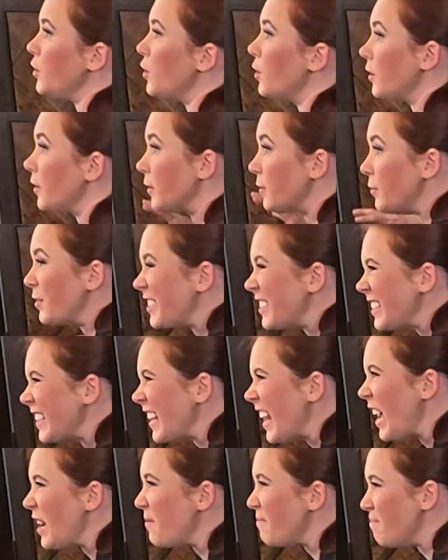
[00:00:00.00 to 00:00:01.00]
your
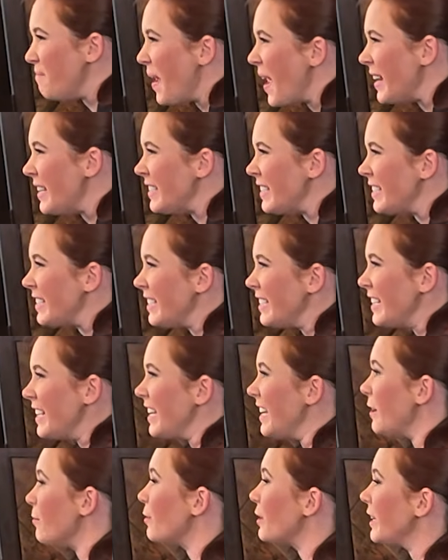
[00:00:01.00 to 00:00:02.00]
slight bend in the
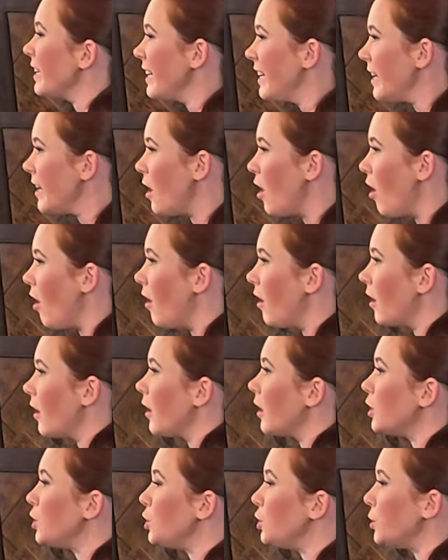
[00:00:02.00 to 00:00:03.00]
knee. We're going to get
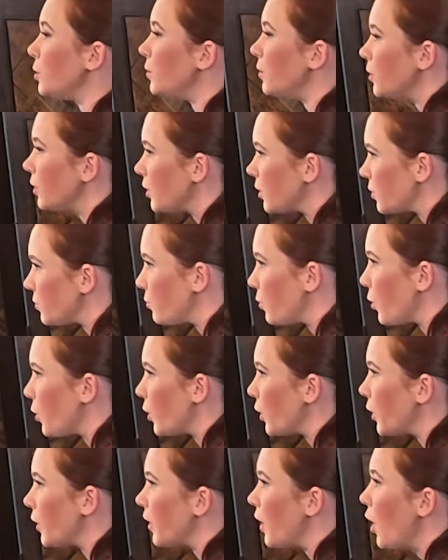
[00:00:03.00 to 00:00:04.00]
our shoulders
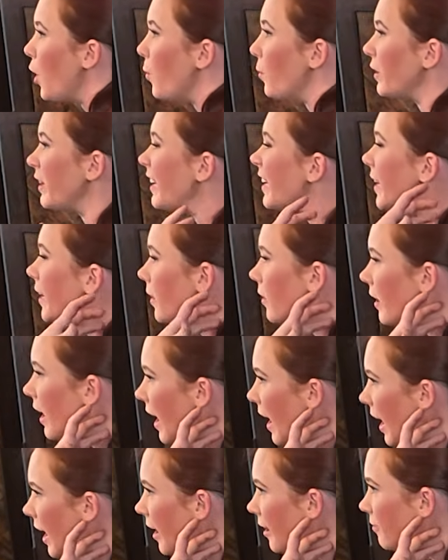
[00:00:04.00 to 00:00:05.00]
forward, we're going to get our
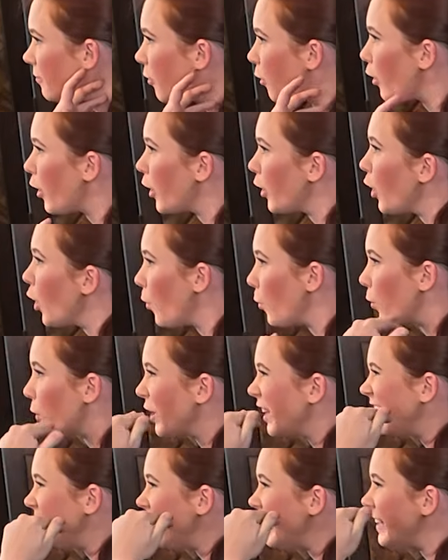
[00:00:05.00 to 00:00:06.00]
head forward.
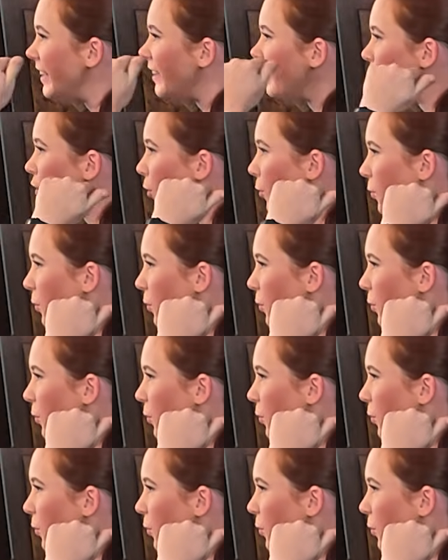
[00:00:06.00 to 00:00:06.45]
We're getting the